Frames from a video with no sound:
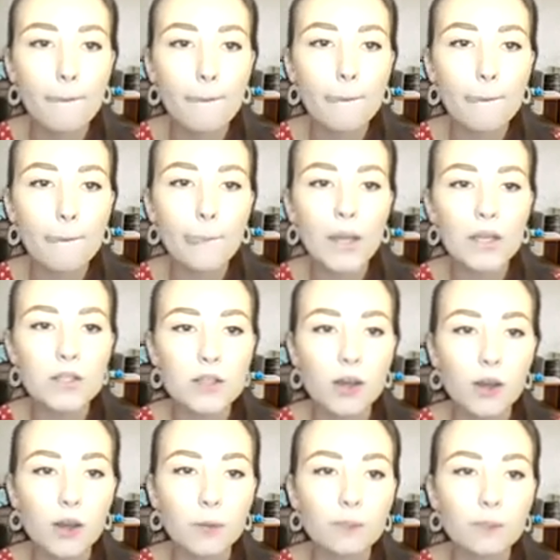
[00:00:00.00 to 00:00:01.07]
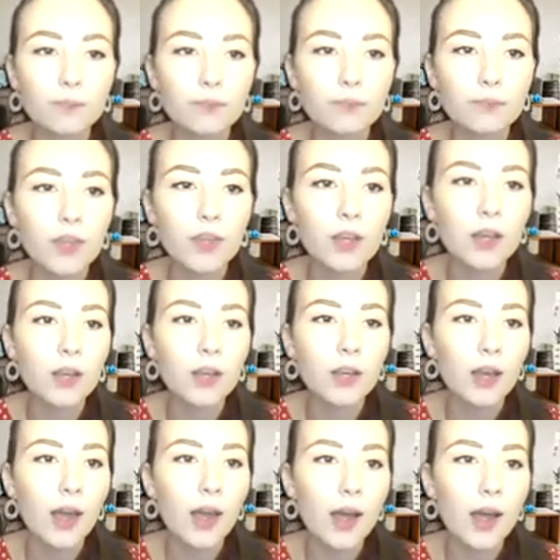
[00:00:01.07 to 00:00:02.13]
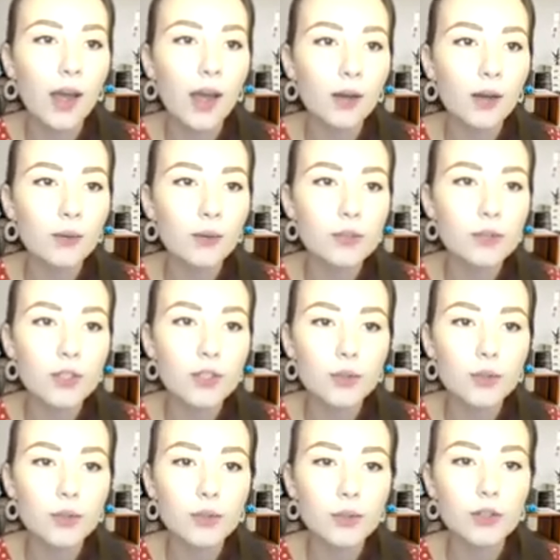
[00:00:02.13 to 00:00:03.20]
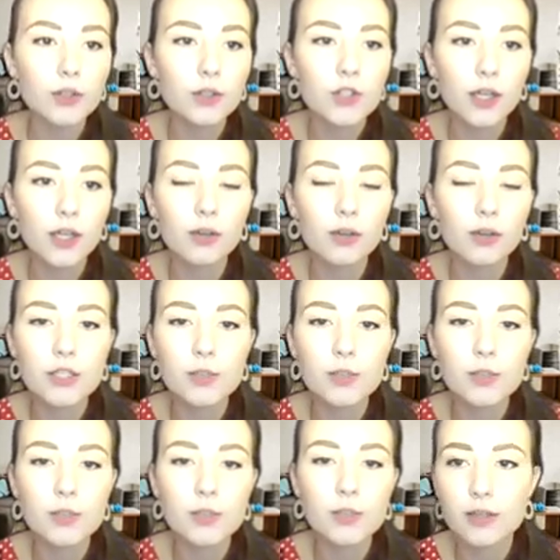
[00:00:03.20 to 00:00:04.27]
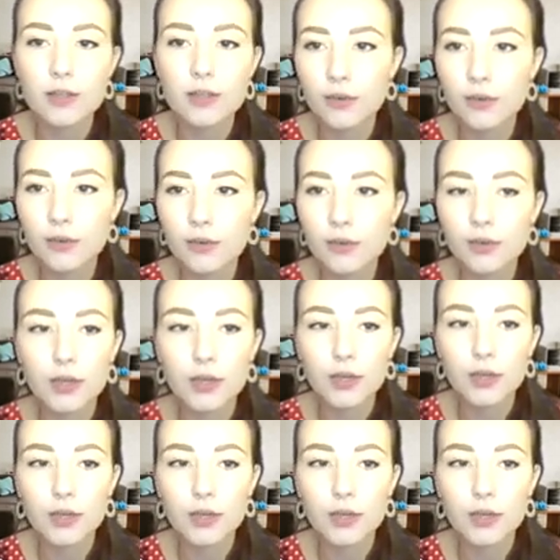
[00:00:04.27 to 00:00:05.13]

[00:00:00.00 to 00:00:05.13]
So how do you check your eligibility for the Green Homes Grant?